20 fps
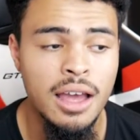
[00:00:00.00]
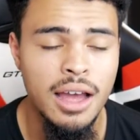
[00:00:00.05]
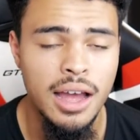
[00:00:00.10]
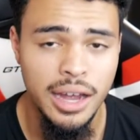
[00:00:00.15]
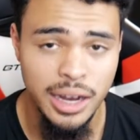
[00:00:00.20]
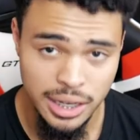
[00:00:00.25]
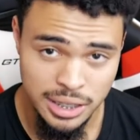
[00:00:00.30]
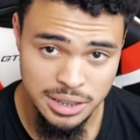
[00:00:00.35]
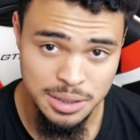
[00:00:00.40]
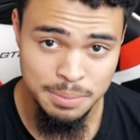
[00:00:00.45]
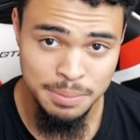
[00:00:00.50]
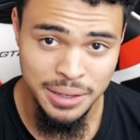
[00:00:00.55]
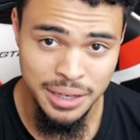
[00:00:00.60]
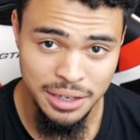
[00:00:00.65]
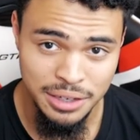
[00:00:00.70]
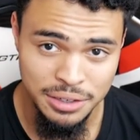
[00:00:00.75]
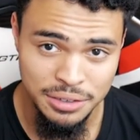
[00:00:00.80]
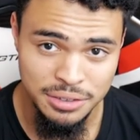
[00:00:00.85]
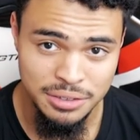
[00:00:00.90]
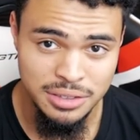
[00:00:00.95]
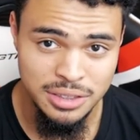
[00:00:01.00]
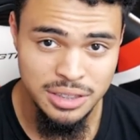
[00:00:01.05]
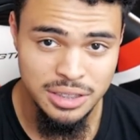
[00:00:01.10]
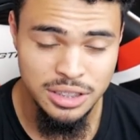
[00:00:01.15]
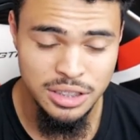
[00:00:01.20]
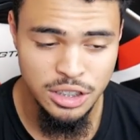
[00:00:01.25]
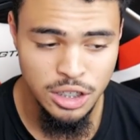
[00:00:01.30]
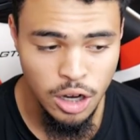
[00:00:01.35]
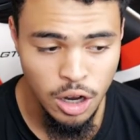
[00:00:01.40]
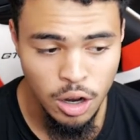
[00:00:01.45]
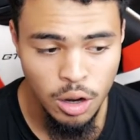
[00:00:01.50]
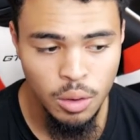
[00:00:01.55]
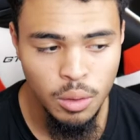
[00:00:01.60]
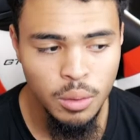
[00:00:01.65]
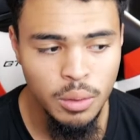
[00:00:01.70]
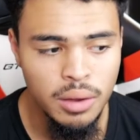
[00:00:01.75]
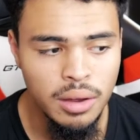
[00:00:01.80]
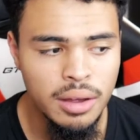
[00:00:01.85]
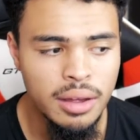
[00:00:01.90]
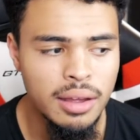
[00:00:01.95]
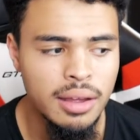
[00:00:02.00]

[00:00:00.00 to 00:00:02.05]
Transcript: got some bad news. So